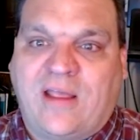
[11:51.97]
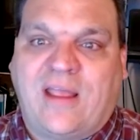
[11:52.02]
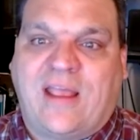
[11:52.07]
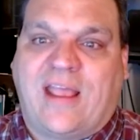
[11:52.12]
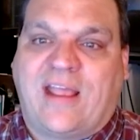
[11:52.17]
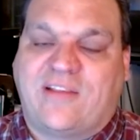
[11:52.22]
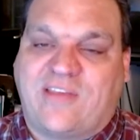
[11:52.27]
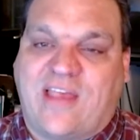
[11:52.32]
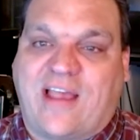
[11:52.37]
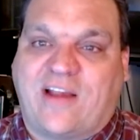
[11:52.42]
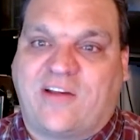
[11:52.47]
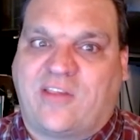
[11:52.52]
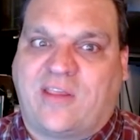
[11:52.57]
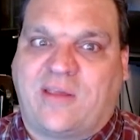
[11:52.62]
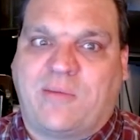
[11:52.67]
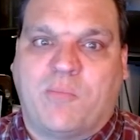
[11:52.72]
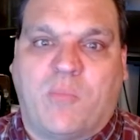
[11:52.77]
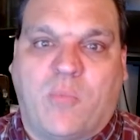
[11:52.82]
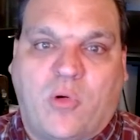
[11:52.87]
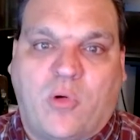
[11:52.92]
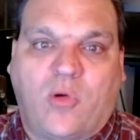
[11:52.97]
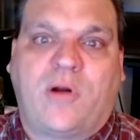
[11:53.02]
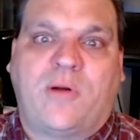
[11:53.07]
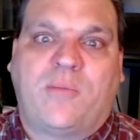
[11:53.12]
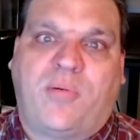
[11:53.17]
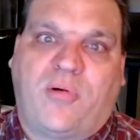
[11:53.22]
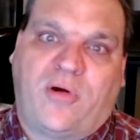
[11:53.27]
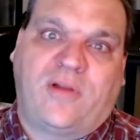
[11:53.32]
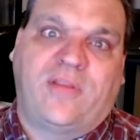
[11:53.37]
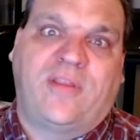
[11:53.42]
It's actually more
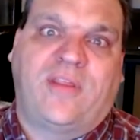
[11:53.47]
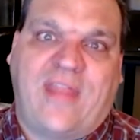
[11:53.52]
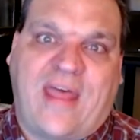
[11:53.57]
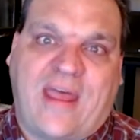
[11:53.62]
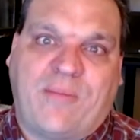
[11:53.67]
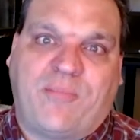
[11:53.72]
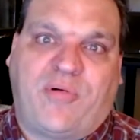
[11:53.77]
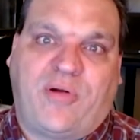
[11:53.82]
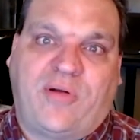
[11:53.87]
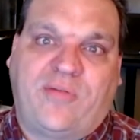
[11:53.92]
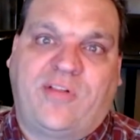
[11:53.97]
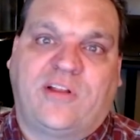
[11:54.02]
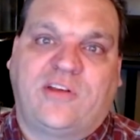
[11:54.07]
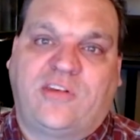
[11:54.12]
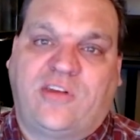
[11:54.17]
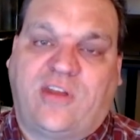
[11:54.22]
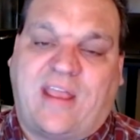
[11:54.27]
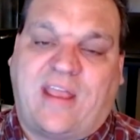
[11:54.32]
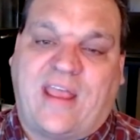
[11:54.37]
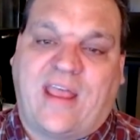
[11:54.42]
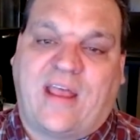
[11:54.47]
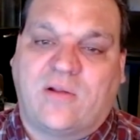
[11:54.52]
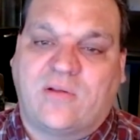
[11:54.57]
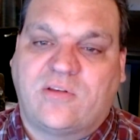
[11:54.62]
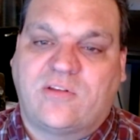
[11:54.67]
important than that privileged account.